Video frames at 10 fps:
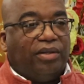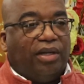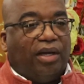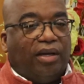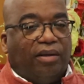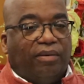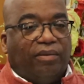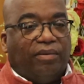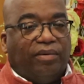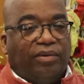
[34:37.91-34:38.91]
uh,
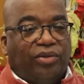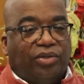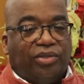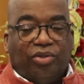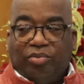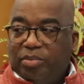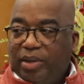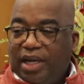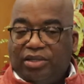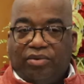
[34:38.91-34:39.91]
to assume the
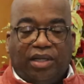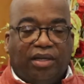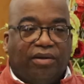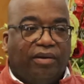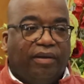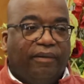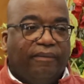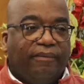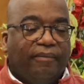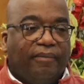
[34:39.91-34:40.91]
pastorate here.
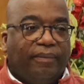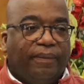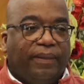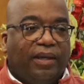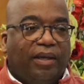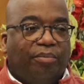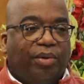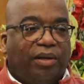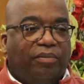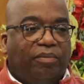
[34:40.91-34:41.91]
Yes.
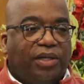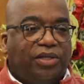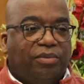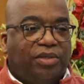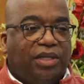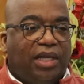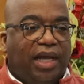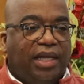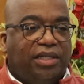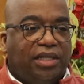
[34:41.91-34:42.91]
But Bishop
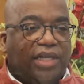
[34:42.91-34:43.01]
A.C.